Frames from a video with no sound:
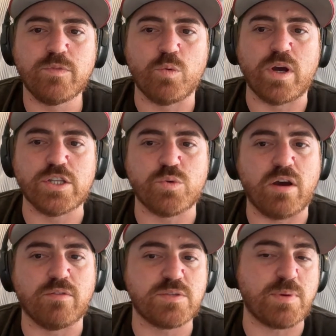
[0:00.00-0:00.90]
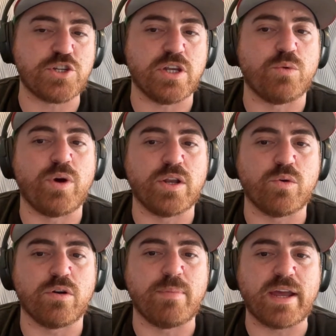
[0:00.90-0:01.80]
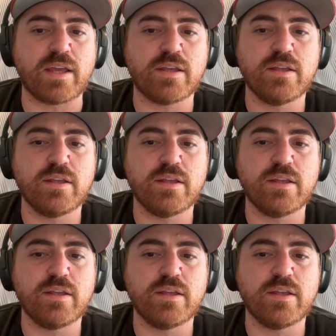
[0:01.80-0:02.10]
the 112, especially in a one quarterback.